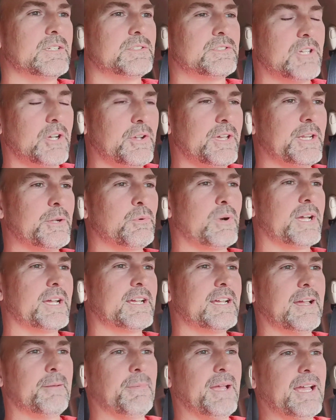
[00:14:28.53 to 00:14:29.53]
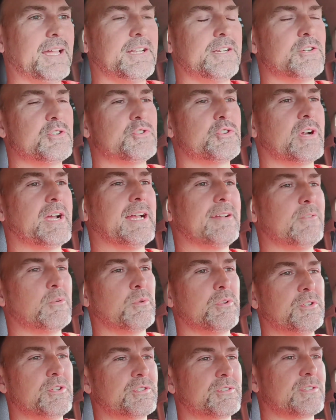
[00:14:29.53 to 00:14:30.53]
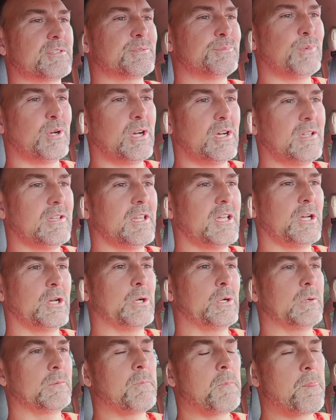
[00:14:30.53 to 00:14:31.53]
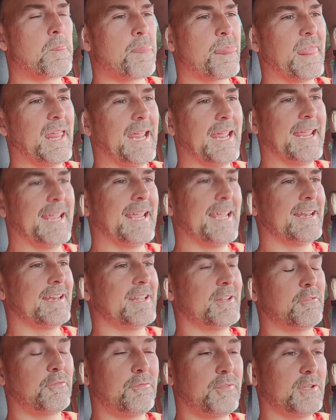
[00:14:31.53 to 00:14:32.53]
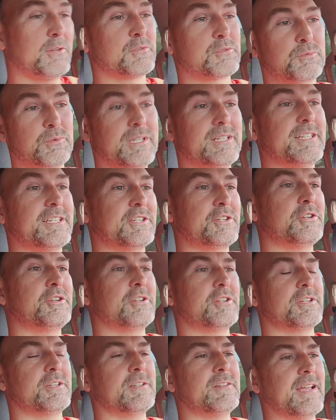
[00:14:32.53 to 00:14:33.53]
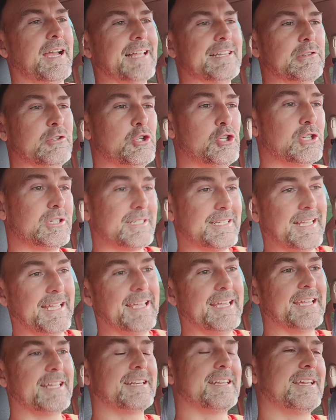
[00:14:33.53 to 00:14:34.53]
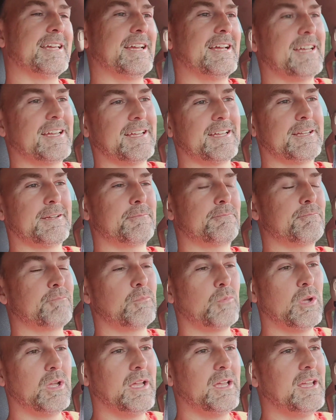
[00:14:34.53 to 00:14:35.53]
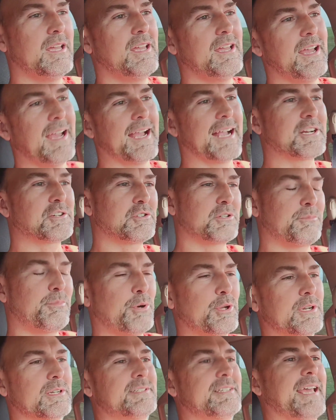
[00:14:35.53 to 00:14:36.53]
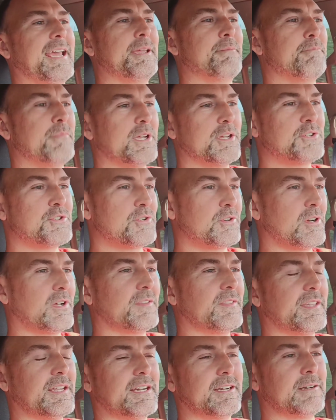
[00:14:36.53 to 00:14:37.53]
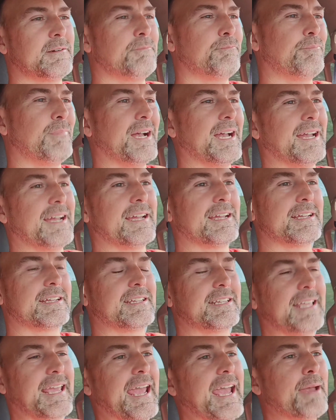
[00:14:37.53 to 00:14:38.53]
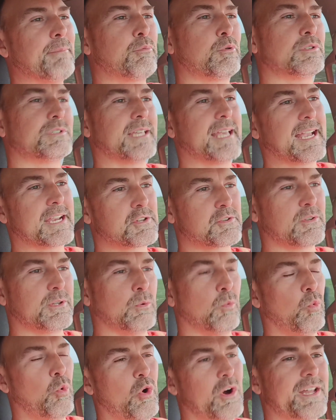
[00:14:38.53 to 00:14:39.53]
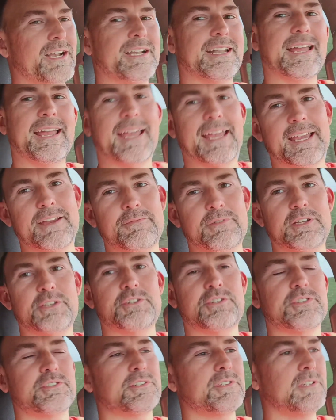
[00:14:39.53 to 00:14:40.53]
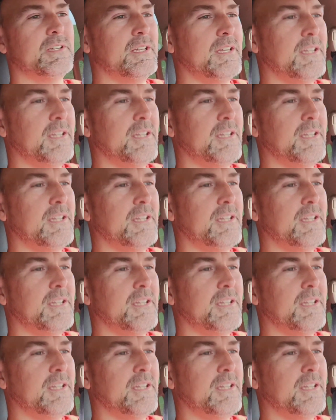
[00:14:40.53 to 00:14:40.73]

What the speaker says: So anyway, I'm out here driving with just a small load, and it feels really good. I looked, and I actually put a tape measure on there. My gap was actually 1.5 inches